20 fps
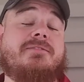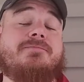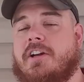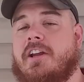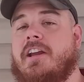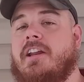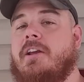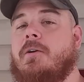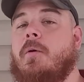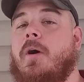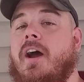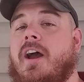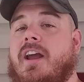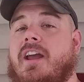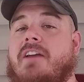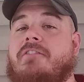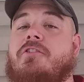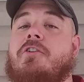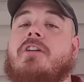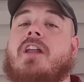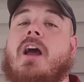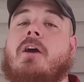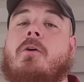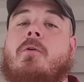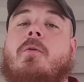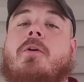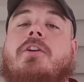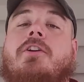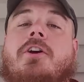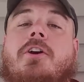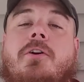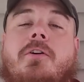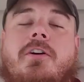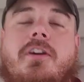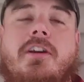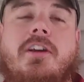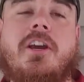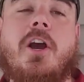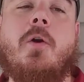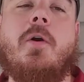So anyway, if you like what we're
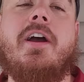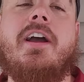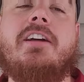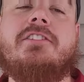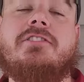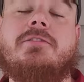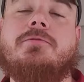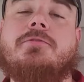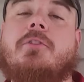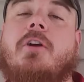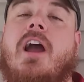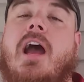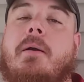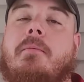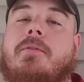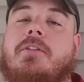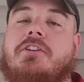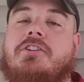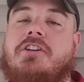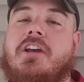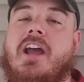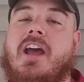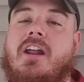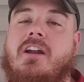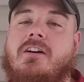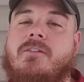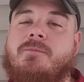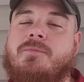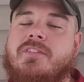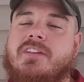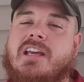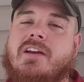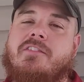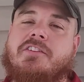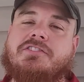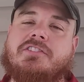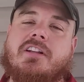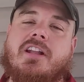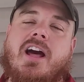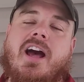doing, go ahead, subscribe to the channel, give
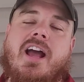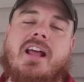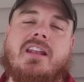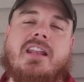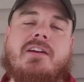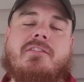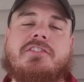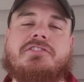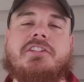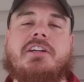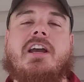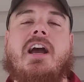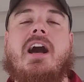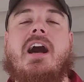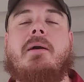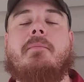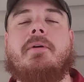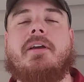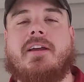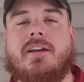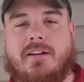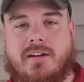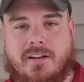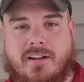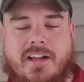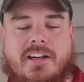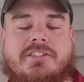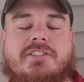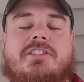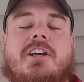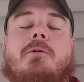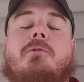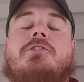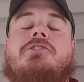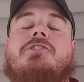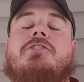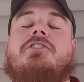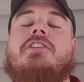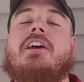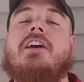us a like, leave us a comment. Let us know
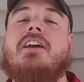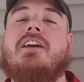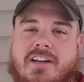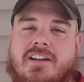what you think.